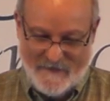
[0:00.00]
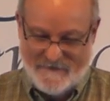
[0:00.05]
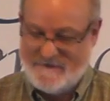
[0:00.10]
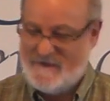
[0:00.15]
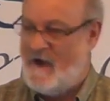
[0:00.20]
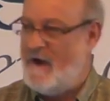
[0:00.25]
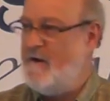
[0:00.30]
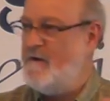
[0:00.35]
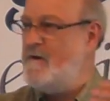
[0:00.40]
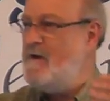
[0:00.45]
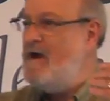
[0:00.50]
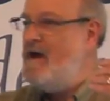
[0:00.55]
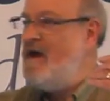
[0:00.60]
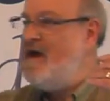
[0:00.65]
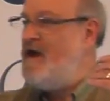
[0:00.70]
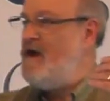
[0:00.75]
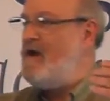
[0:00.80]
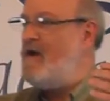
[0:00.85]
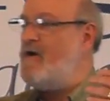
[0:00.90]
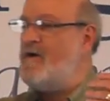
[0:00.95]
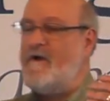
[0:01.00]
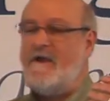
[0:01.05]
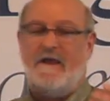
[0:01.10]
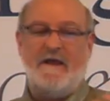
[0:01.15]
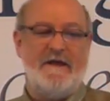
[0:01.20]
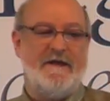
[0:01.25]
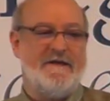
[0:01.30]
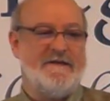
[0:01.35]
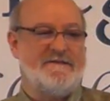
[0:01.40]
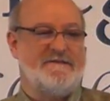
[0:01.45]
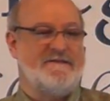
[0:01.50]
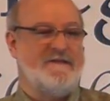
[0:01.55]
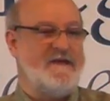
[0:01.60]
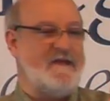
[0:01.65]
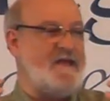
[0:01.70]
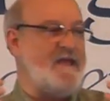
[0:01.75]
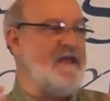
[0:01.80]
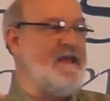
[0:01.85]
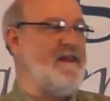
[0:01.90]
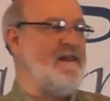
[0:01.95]
And so here is the
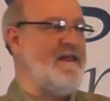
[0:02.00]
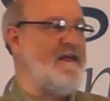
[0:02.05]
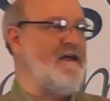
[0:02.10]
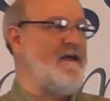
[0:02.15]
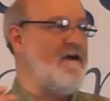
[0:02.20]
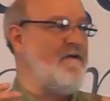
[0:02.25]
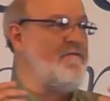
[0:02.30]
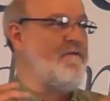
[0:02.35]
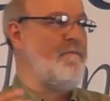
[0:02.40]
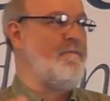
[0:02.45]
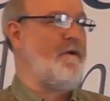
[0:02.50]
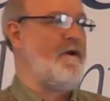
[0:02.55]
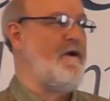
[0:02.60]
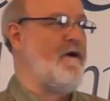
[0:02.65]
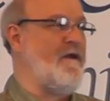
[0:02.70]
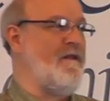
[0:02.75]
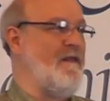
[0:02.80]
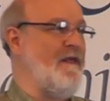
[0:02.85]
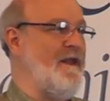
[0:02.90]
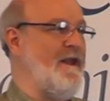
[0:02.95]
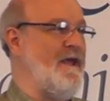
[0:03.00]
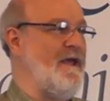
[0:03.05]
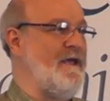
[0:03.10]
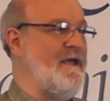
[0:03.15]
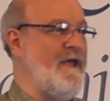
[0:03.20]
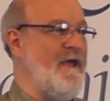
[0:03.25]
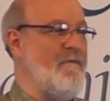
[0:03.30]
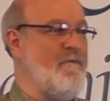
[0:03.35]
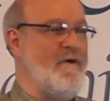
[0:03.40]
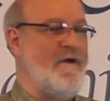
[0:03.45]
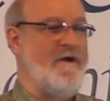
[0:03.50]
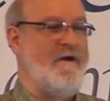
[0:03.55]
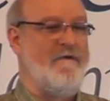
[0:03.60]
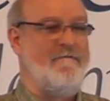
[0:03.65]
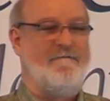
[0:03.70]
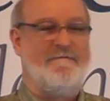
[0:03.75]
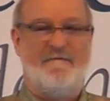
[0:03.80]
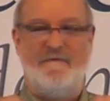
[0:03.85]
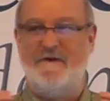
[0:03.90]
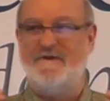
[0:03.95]
healing of the paralytic, and we're
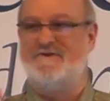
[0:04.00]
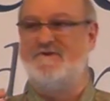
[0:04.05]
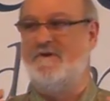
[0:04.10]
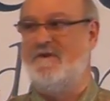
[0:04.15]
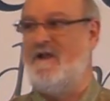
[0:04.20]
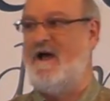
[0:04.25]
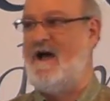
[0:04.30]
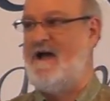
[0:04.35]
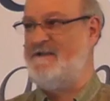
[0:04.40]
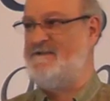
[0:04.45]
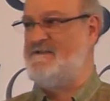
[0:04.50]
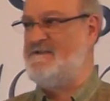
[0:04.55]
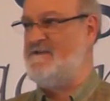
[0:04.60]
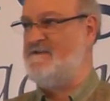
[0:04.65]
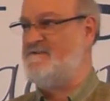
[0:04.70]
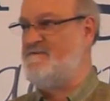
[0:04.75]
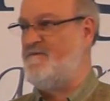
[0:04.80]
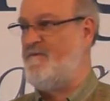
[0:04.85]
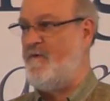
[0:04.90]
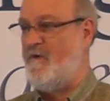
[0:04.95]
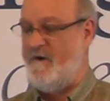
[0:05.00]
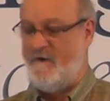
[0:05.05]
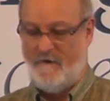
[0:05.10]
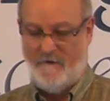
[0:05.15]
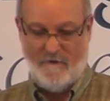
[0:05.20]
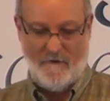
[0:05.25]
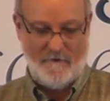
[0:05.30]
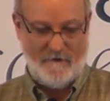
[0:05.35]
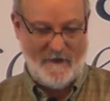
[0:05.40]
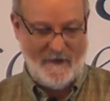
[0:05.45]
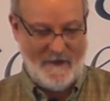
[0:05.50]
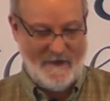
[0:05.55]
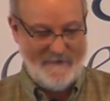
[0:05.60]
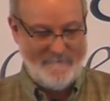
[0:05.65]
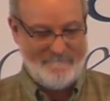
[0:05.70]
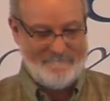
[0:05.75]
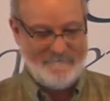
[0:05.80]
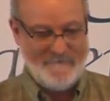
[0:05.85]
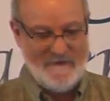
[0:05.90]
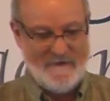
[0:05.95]
going to visualize this for you, okay?
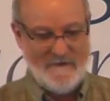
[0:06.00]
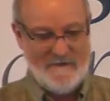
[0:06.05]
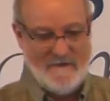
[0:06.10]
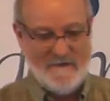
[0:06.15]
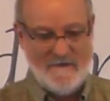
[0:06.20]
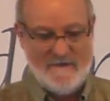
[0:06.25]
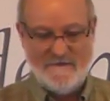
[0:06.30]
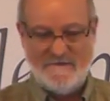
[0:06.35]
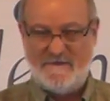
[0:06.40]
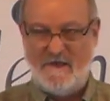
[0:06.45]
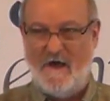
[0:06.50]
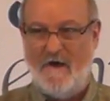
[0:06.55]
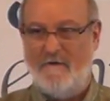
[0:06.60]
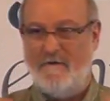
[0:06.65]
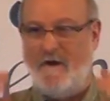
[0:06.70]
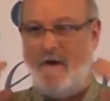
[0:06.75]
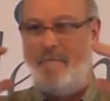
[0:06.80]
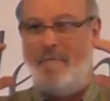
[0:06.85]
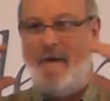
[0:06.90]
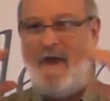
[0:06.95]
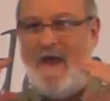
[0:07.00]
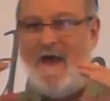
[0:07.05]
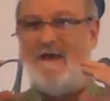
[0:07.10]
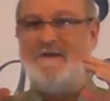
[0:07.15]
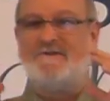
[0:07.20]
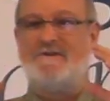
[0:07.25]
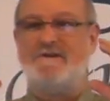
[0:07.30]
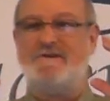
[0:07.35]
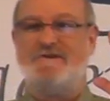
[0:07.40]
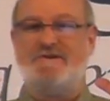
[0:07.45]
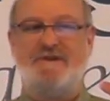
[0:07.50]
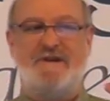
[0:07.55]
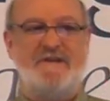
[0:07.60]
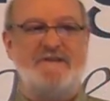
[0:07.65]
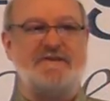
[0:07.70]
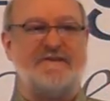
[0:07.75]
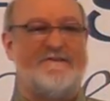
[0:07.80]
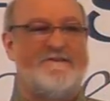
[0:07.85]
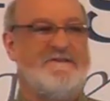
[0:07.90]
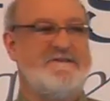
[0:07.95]
So imagine
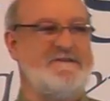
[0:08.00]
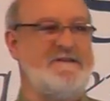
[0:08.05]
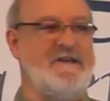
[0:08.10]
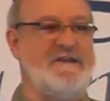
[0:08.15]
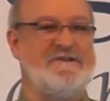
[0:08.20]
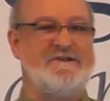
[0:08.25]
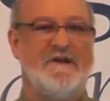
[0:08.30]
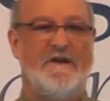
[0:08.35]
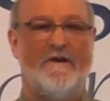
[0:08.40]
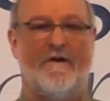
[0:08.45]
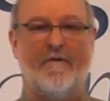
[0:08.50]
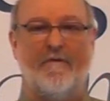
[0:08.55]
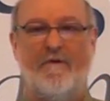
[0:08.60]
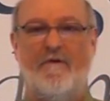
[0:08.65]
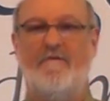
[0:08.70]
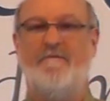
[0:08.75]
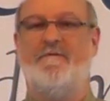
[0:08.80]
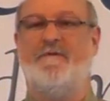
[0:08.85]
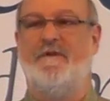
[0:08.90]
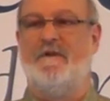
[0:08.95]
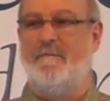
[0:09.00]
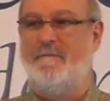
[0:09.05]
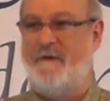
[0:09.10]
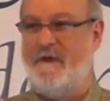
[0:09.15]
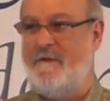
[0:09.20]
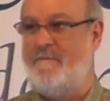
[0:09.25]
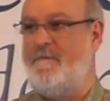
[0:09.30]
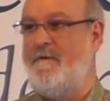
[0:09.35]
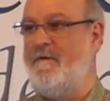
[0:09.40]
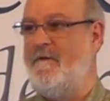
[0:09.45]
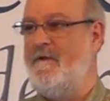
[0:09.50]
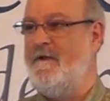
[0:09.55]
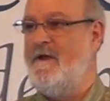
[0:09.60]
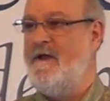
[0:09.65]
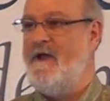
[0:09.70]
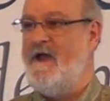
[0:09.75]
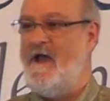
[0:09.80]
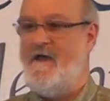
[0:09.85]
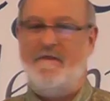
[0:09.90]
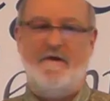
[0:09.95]
Jesus is teaching in a room full of people,
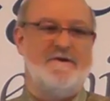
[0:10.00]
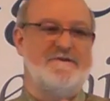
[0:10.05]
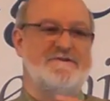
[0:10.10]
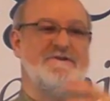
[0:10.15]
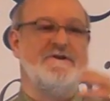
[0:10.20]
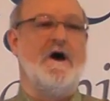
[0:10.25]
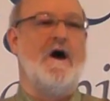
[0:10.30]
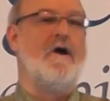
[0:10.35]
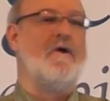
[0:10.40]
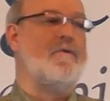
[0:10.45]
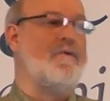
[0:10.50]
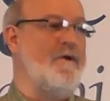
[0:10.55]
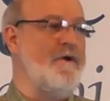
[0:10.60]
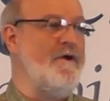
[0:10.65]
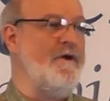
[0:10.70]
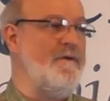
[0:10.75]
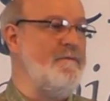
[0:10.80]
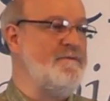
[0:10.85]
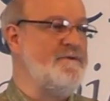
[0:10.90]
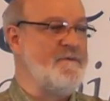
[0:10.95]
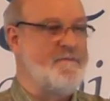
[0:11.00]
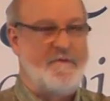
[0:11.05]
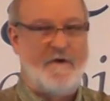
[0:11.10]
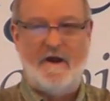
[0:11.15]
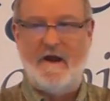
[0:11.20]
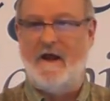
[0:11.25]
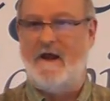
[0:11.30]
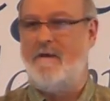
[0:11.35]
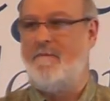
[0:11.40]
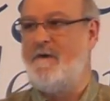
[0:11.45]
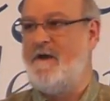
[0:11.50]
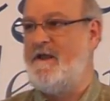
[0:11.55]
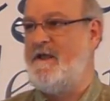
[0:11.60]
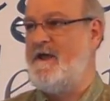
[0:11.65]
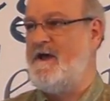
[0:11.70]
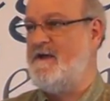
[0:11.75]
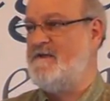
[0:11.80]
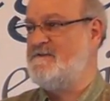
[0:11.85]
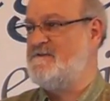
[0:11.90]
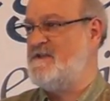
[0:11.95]
and there's no room to bring anybody
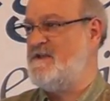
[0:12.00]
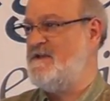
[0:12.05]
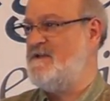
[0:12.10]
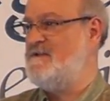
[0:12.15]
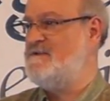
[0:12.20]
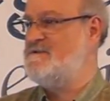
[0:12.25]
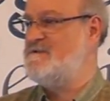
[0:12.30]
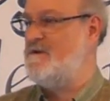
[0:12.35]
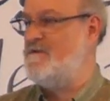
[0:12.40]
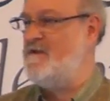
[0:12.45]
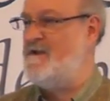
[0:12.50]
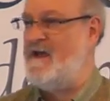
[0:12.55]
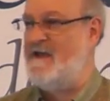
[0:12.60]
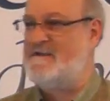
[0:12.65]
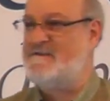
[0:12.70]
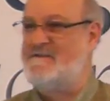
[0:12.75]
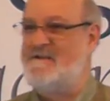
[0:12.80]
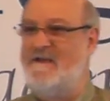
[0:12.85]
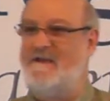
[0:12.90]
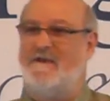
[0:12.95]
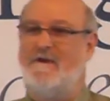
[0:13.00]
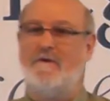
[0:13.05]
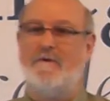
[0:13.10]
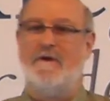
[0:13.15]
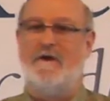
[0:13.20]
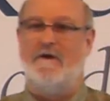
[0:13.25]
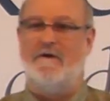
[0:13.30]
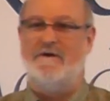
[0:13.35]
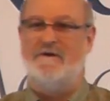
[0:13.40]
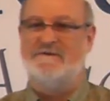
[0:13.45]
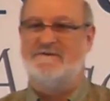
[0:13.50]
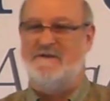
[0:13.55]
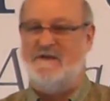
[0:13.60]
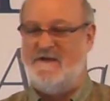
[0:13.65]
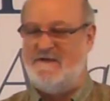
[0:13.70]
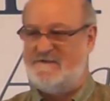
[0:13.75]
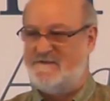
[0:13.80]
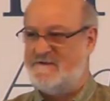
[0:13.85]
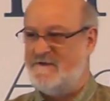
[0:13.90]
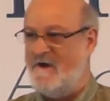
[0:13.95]
else in. So the next thing you hear is
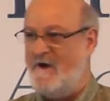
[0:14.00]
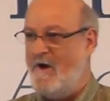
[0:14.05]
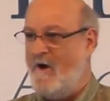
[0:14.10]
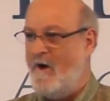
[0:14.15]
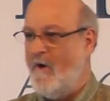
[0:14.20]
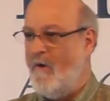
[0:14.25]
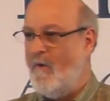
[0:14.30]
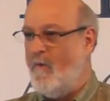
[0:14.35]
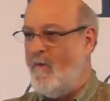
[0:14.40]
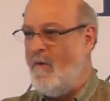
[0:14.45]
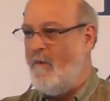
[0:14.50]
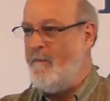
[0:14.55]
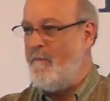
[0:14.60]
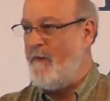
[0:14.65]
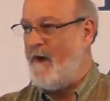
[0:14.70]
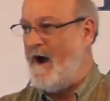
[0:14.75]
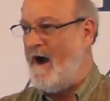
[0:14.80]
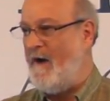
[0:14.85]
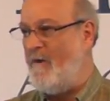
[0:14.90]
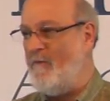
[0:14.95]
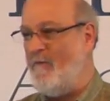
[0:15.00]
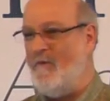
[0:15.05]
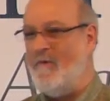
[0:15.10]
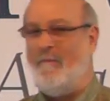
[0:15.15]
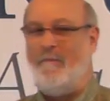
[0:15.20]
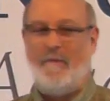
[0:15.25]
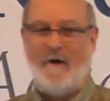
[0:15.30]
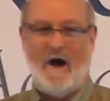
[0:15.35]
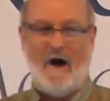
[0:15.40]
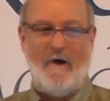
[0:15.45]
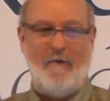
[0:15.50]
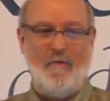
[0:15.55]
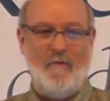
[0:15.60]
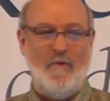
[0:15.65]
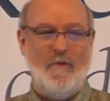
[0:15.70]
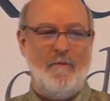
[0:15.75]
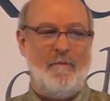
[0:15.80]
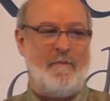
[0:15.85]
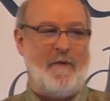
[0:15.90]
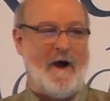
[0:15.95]
this Woompa, woompa,
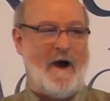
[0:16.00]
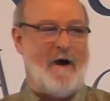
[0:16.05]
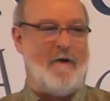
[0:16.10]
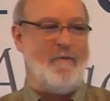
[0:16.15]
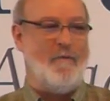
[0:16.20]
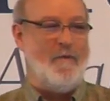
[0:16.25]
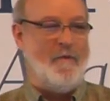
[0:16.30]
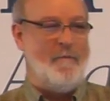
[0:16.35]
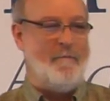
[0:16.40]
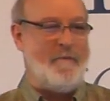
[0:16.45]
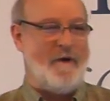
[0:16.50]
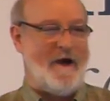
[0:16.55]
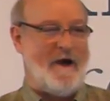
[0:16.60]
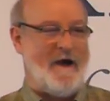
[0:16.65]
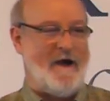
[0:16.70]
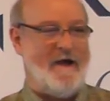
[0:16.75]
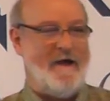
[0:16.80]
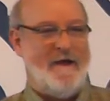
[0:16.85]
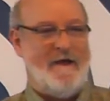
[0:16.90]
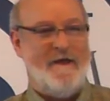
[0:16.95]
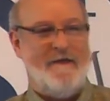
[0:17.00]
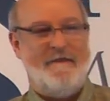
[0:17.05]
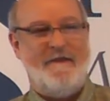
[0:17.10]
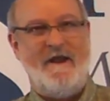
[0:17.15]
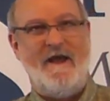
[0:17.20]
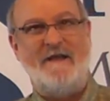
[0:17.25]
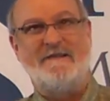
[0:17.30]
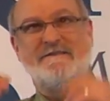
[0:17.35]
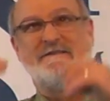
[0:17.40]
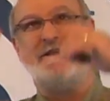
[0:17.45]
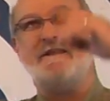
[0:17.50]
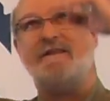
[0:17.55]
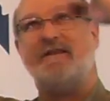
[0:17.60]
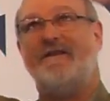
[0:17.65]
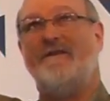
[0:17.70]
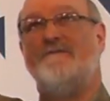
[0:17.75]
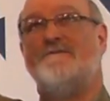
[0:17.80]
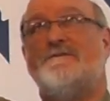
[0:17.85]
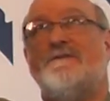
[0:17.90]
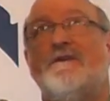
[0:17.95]
woompa, woompa. The next thing that
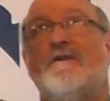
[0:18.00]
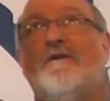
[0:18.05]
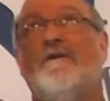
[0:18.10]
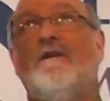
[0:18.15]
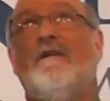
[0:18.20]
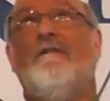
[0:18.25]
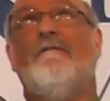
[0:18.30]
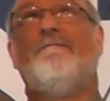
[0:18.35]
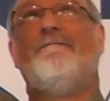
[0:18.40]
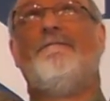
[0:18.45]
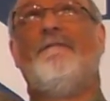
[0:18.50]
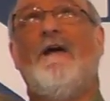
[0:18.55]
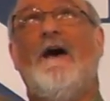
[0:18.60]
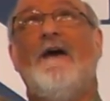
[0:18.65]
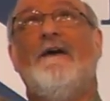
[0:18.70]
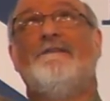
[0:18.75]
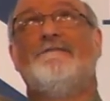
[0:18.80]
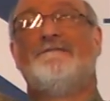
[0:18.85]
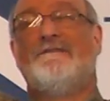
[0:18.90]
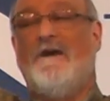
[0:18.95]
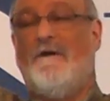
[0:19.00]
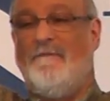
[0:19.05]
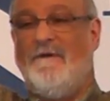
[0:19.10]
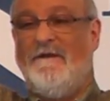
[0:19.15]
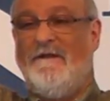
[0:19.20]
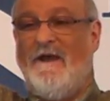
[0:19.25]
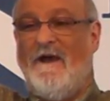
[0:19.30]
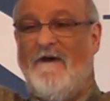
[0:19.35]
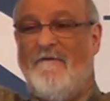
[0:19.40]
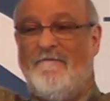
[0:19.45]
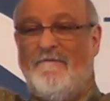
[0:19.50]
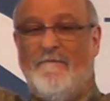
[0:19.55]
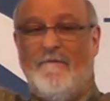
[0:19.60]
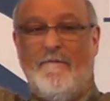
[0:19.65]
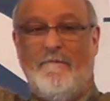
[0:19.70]
you see are little flakes coming down from